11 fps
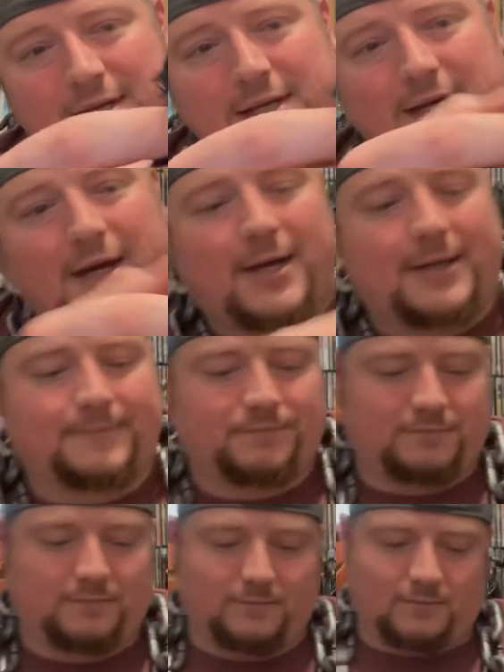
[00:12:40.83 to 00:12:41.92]
Um,
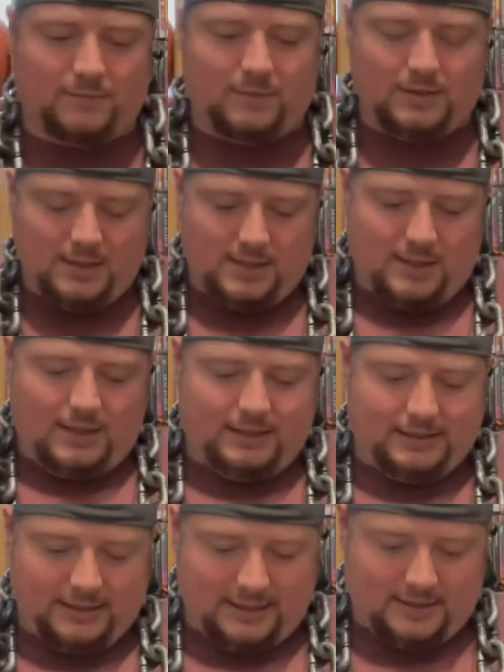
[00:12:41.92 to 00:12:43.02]
let's
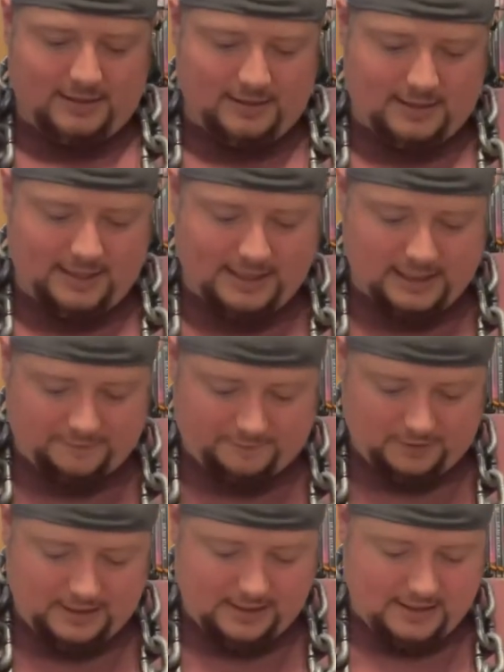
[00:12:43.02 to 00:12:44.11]
see, like he's
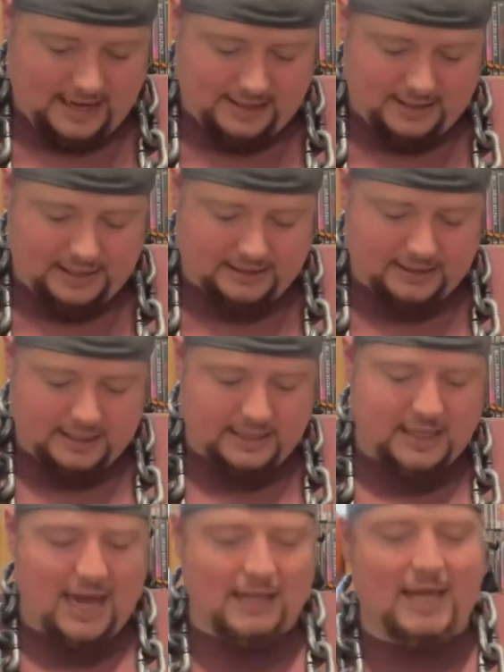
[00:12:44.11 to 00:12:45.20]
fully, yeah, he's he's
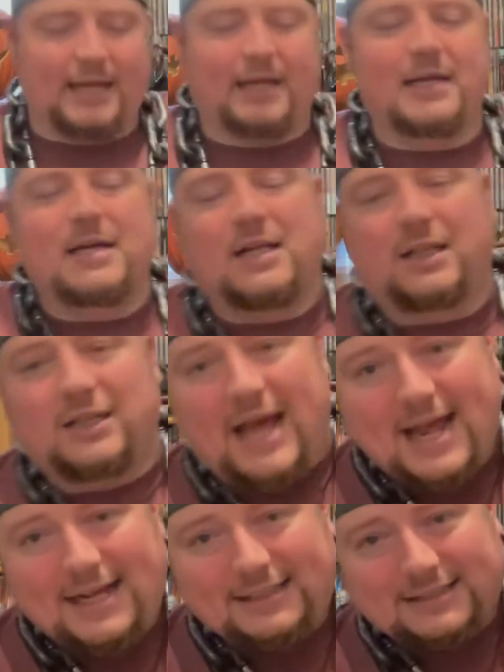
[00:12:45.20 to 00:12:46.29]
got like
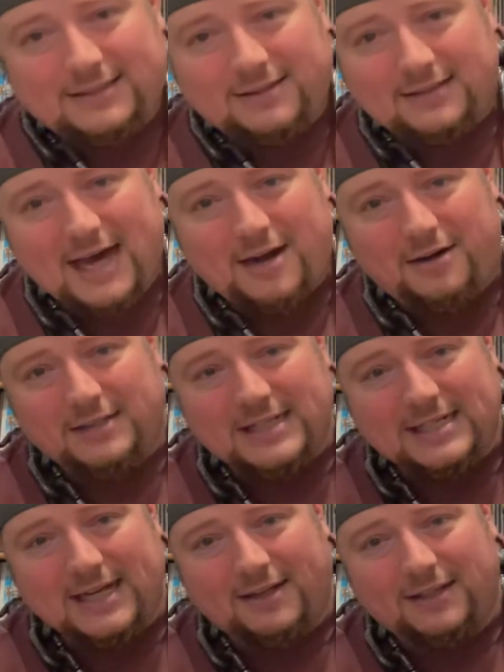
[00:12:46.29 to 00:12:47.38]
legs that are
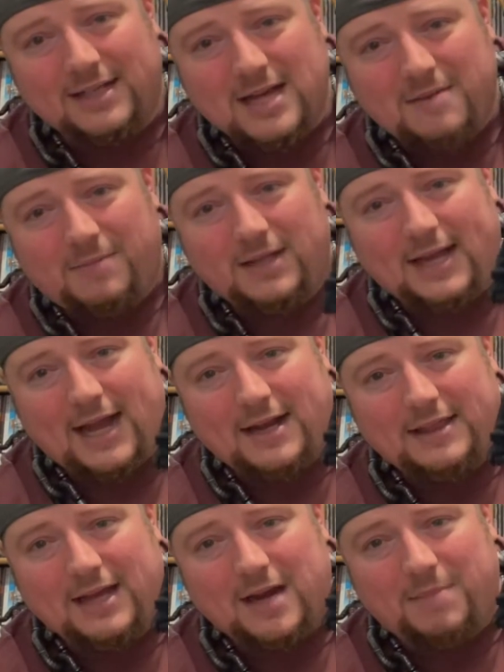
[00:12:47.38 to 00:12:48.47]
detailed, but like
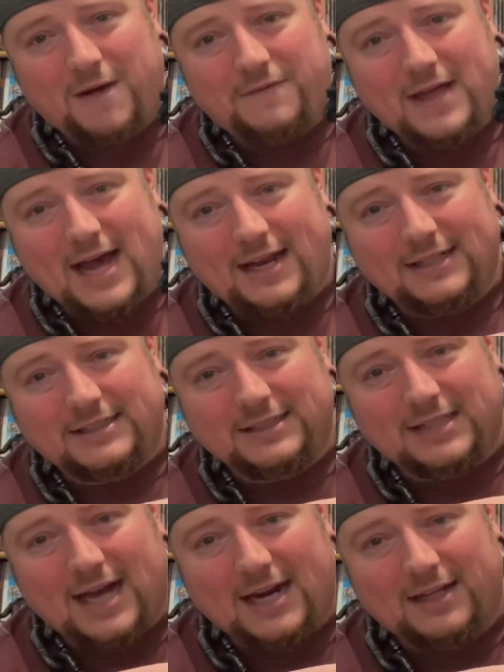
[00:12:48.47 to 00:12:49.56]
anything above that, it's
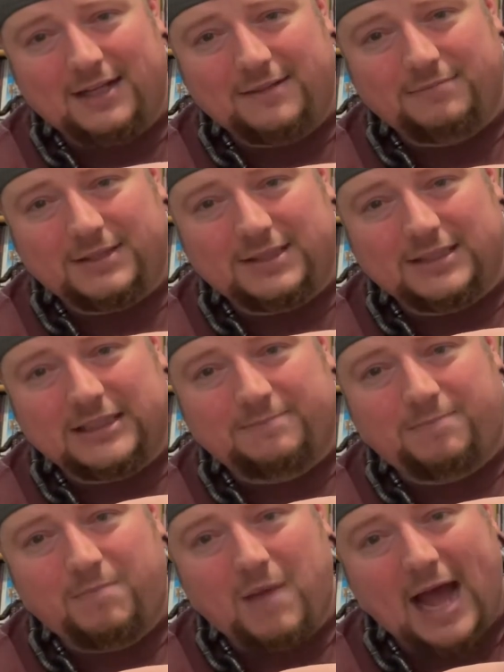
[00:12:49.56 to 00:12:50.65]
just kind of just a
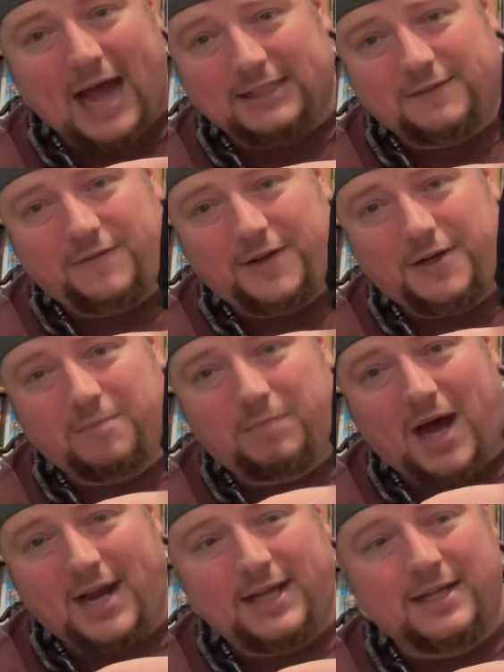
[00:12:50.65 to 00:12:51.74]
action figure
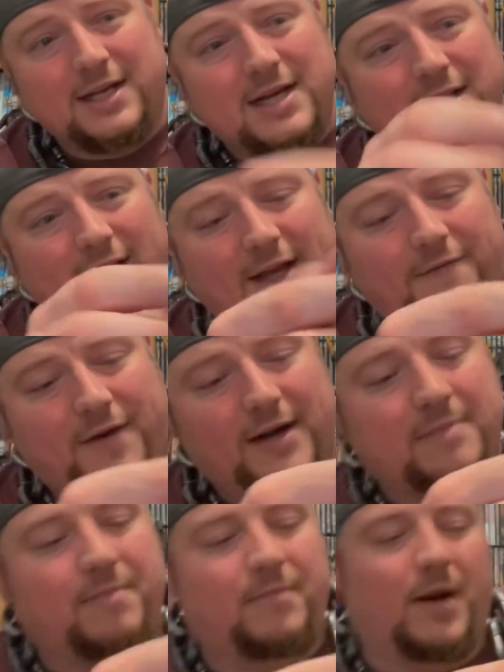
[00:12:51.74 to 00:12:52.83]
body, like a
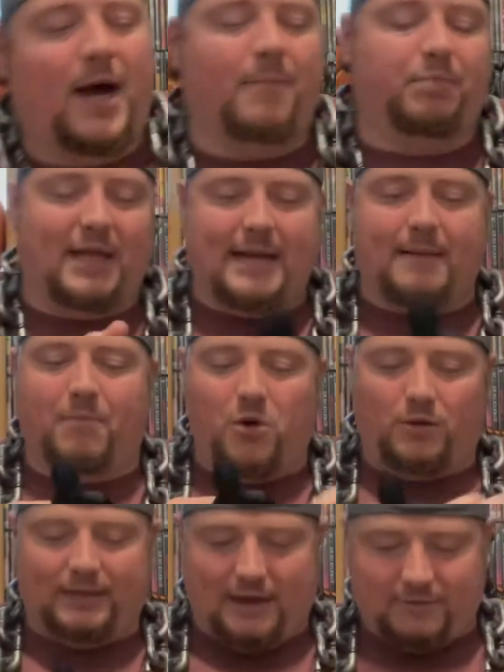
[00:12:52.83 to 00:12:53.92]
very uh, blank
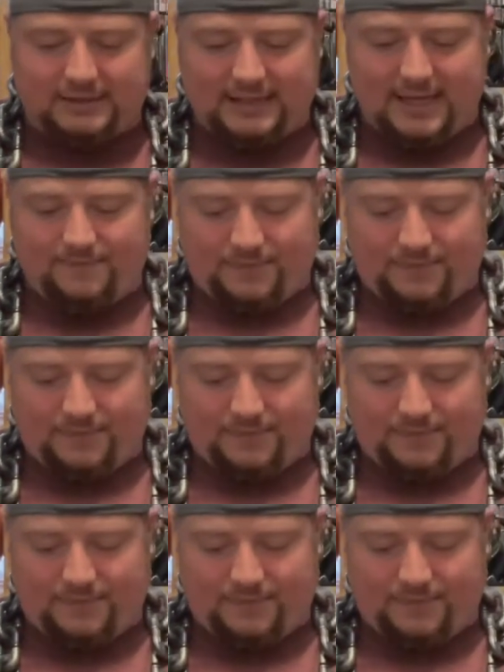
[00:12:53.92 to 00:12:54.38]
mold, I would say.